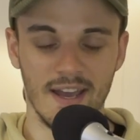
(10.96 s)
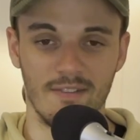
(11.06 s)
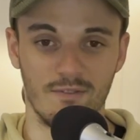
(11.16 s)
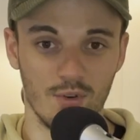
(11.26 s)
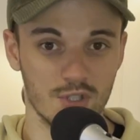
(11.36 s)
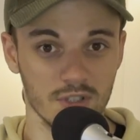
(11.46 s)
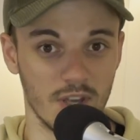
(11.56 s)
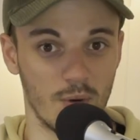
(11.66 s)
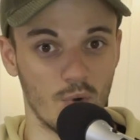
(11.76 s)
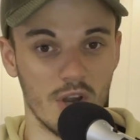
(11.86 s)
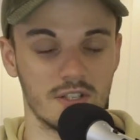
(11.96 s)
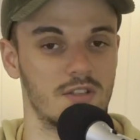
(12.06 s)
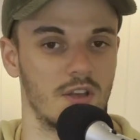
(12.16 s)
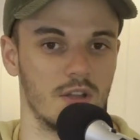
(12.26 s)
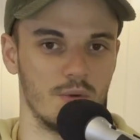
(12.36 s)
unfortunately, I'm riding
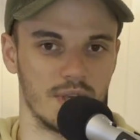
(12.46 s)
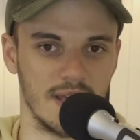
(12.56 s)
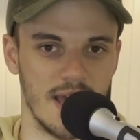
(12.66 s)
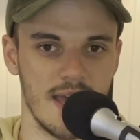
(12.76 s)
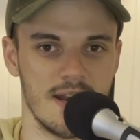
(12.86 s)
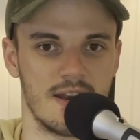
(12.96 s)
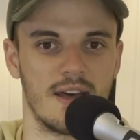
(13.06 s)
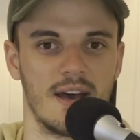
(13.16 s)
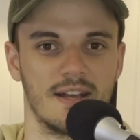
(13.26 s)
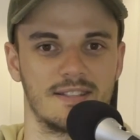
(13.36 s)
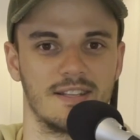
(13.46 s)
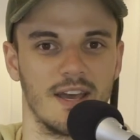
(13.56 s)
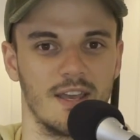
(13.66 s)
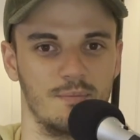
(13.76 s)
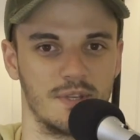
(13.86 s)
solo again
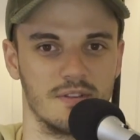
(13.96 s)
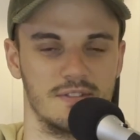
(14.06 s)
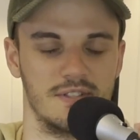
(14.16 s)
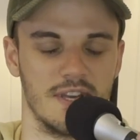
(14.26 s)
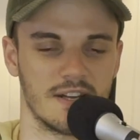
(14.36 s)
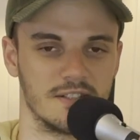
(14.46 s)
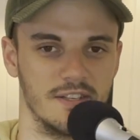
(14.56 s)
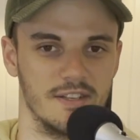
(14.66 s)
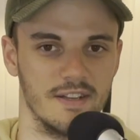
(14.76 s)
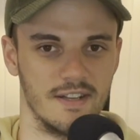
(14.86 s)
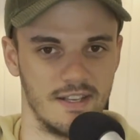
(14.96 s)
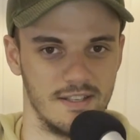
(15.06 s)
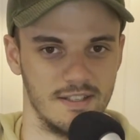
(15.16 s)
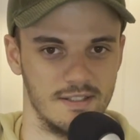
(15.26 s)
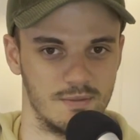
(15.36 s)
today because Declan
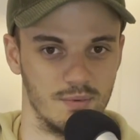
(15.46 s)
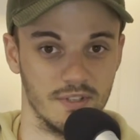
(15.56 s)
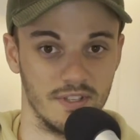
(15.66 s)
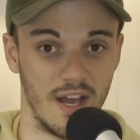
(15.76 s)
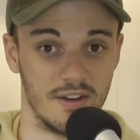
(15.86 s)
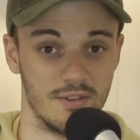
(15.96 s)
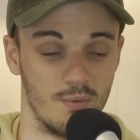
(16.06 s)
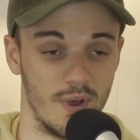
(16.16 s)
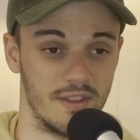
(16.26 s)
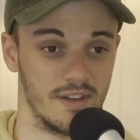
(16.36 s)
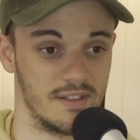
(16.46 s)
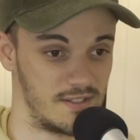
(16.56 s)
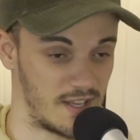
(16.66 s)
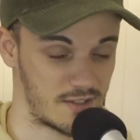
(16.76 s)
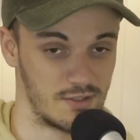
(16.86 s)
is really under the weather.
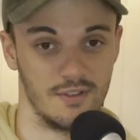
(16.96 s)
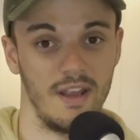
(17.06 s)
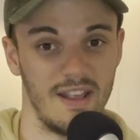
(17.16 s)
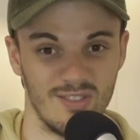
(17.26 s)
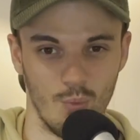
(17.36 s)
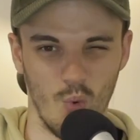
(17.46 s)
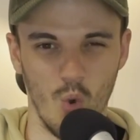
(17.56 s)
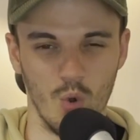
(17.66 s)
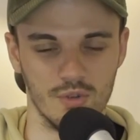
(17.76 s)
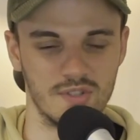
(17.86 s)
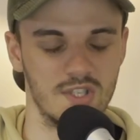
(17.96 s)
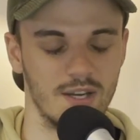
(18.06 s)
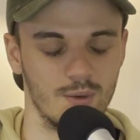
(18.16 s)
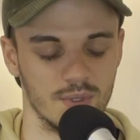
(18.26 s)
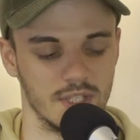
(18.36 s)
He's actually in the wars,
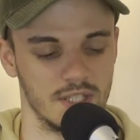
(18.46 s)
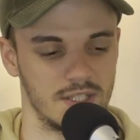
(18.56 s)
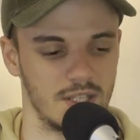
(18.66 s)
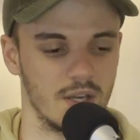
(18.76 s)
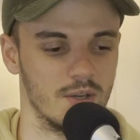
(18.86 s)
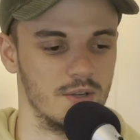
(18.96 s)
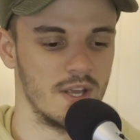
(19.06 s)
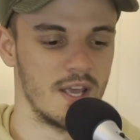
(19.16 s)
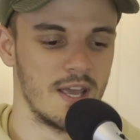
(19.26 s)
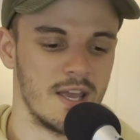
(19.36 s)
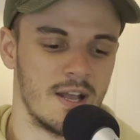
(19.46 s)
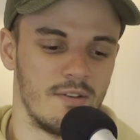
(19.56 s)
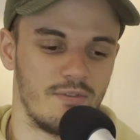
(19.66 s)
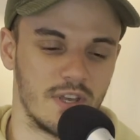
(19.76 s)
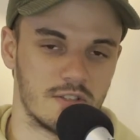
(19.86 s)
genuinely. So
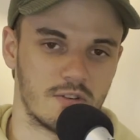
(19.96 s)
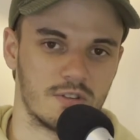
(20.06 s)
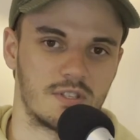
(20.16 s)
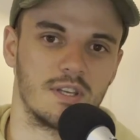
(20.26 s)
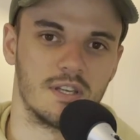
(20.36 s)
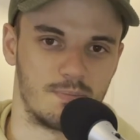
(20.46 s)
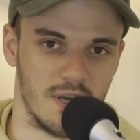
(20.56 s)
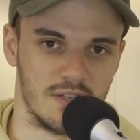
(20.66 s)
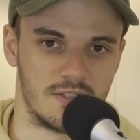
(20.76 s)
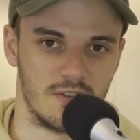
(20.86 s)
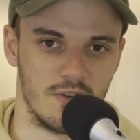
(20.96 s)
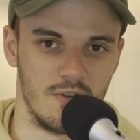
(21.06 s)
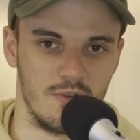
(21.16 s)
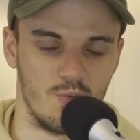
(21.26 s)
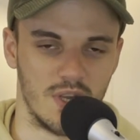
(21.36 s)
fingers crossed he gets better
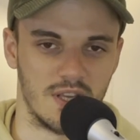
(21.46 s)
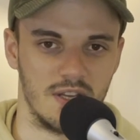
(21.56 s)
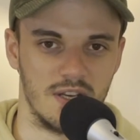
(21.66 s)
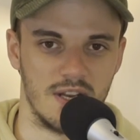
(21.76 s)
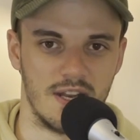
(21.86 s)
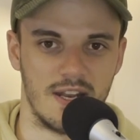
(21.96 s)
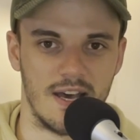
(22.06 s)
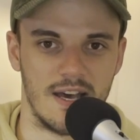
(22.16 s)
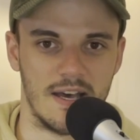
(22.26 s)
soon. We can...